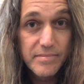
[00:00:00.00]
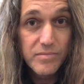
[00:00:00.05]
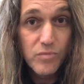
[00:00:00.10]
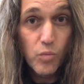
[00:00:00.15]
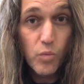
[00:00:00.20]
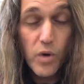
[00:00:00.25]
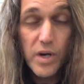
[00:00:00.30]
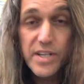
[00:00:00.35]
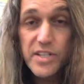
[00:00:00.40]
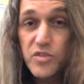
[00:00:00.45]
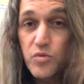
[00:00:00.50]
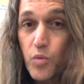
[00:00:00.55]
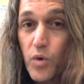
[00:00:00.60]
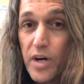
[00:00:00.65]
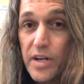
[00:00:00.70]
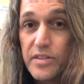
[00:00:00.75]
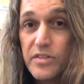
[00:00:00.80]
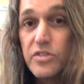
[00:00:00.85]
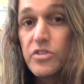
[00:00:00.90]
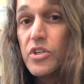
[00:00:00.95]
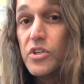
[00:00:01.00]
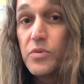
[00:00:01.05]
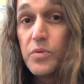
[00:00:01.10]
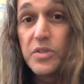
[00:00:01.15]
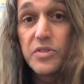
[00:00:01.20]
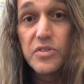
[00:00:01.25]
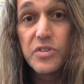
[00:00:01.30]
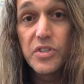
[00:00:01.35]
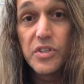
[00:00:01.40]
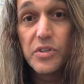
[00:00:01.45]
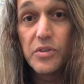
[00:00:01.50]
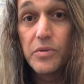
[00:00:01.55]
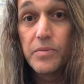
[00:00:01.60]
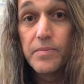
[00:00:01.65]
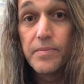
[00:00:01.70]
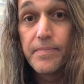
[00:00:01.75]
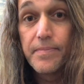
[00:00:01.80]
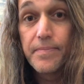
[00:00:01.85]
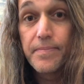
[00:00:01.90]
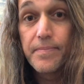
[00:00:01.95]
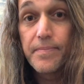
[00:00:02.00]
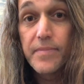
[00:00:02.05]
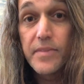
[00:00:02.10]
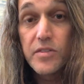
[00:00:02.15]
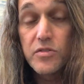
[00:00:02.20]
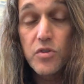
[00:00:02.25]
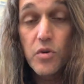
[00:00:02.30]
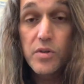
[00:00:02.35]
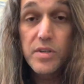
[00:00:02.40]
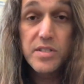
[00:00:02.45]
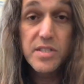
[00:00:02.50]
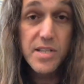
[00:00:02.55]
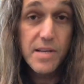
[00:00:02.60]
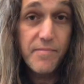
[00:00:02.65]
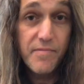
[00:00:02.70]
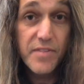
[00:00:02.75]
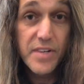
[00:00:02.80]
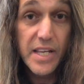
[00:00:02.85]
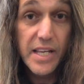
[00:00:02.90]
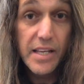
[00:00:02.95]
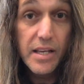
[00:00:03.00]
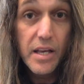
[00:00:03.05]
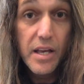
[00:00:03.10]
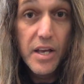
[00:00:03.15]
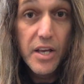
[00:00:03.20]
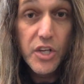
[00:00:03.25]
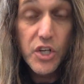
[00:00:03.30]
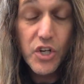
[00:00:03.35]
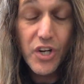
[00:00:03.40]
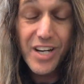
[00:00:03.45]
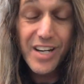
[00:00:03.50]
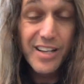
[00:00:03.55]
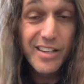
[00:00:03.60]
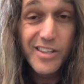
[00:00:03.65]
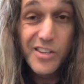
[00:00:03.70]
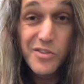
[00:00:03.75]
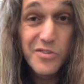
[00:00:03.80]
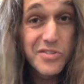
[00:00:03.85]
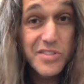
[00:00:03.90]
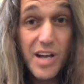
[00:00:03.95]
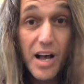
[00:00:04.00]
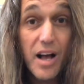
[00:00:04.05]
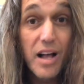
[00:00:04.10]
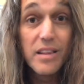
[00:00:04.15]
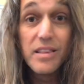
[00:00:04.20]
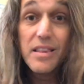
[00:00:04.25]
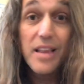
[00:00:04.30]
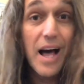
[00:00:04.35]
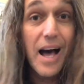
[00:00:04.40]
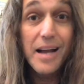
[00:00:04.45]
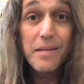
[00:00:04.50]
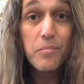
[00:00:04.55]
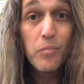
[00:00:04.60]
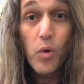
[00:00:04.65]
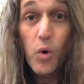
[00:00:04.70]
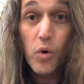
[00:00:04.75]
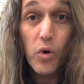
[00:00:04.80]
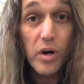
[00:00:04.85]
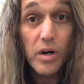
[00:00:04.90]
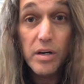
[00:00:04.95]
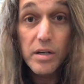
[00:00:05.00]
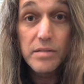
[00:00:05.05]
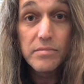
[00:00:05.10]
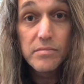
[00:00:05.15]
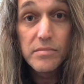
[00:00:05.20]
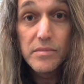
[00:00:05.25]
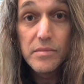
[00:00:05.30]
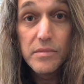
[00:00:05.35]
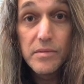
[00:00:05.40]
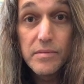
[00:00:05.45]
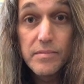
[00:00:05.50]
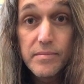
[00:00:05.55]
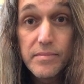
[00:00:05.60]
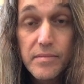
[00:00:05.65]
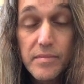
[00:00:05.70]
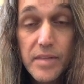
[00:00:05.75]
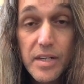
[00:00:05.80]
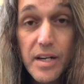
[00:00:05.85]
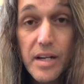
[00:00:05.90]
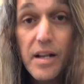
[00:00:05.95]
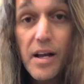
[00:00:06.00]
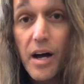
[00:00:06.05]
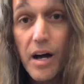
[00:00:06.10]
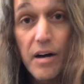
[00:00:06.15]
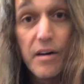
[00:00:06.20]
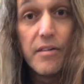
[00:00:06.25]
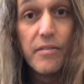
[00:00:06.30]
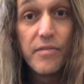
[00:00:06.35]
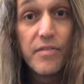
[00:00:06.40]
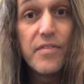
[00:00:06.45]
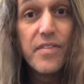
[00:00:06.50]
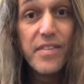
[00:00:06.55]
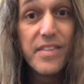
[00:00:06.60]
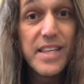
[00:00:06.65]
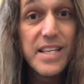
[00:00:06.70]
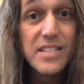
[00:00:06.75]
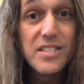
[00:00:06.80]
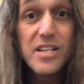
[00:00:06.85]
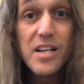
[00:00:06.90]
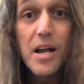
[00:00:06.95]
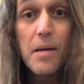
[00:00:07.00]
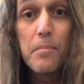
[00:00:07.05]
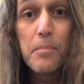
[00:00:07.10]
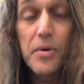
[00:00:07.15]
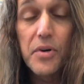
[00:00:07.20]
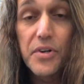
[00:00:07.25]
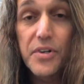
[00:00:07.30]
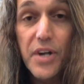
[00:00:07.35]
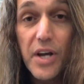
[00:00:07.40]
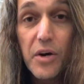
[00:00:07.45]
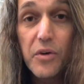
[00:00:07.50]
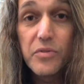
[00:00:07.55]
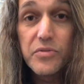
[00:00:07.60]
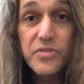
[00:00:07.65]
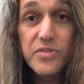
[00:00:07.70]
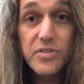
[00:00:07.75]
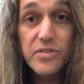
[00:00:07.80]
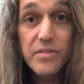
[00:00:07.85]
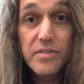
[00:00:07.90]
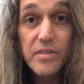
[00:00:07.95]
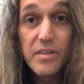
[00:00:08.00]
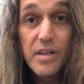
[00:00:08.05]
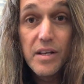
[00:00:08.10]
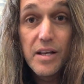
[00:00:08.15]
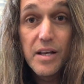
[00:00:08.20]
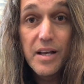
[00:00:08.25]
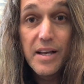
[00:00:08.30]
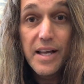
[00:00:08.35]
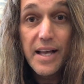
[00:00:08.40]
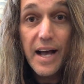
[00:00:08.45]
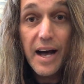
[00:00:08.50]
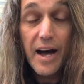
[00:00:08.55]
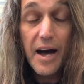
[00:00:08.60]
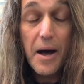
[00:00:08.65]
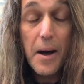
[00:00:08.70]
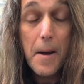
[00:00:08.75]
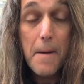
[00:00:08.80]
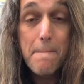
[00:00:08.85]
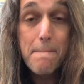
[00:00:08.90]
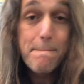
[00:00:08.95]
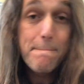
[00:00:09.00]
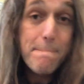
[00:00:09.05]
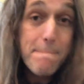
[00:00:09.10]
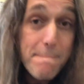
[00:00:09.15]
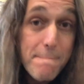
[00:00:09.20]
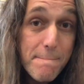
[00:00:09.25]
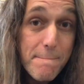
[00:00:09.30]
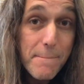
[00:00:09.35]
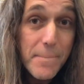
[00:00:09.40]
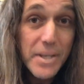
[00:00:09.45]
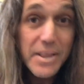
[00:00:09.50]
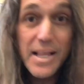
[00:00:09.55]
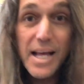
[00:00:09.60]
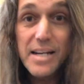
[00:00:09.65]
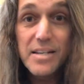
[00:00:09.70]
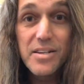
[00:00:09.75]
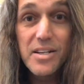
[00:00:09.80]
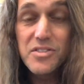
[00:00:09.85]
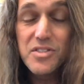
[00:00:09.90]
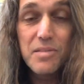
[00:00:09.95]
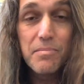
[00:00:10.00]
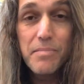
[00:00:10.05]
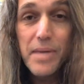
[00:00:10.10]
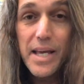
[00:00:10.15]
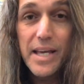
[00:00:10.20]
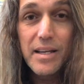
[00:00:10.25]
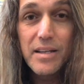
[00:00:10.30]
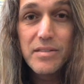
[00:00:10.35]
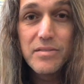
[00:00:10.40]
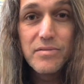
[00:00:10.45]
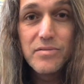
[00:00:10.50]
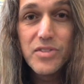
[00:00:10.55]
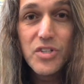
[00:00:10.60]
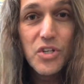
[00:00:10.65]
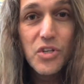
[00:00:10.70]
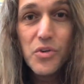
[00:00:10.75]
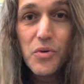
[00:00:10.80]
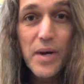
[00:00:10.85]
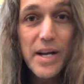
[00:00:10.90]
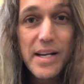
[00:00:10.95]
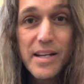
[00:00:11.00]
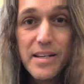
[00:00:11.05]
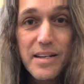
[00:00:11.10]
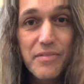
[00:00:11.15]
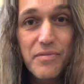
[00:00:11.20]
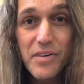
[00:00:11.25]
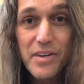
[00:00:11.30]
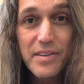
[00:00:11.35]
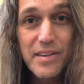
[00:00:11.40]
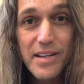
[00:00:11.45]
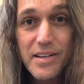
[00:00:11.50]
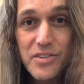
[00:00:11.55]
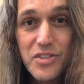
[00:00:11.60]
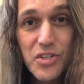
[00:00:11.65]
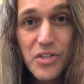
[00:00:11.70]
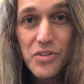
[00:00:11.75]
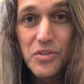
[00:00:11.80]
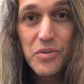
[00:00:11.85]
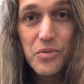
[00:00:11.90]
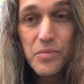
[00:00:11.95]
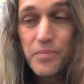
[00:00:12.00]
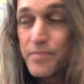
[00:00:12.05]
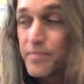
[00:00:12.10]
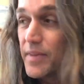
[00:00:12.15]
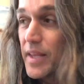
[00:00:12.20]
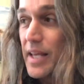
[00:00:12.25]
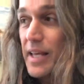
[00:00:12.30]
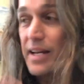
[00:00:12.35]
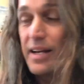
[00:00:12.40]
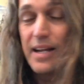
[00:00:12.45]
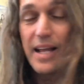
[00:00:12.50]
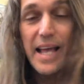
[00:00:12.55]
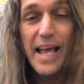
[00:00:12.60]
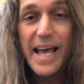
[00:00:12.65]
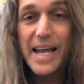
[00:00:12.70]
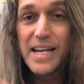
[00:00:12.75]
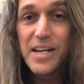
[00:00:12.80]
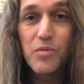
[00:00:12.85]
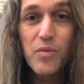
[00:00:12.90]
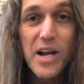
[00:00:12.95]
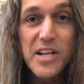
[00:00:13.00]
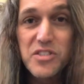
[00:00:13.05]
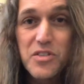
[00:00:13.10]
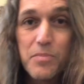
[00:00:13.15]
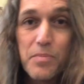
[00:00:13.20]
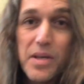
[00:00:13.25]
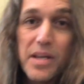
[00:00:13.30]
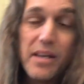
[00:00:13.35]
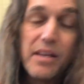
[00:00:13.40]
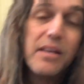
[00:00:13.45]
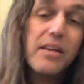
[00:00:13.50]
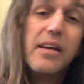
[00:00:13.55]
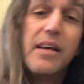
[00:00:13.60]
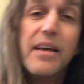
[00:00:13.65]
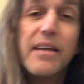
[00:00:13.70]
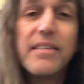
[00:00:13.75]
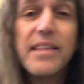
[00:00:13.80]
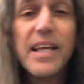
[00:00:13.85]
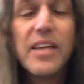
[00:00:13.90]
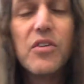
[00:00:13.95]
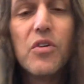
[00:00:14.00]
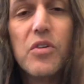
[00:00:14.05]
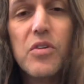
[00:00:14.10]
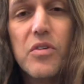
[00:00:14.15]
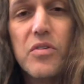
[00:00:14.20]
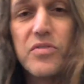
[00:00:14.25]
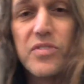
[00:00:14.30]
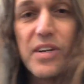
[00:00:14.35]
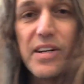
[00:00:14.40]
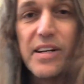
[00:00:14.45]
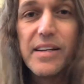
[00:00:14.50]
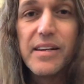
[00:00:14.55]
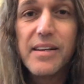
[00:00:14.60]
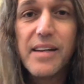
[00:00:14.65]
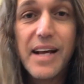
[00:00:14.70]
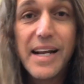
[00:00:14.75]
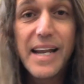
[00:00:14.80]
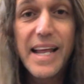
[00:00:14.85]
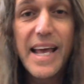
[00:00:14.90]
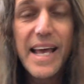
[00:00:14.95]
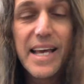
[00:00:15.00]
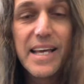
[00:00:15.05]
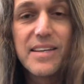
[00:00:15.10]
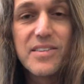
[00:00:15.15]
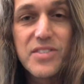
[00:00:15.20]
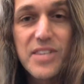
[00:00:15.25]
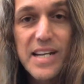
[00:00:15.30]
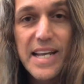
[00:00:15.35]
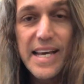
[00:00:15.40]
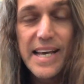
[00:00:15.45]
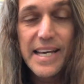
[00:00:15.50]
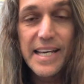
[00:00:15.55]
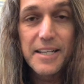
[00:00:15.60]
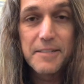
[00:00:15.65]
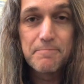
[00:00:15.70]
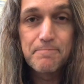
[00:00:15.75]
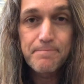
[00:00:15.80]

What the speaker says: 1 is 1, 2 is 2. So in a symphony, you're going to use a lot more of these numbered notes. But that doesn't make 2 any different than 2 in any recipe that you use it in. An egg is an egg.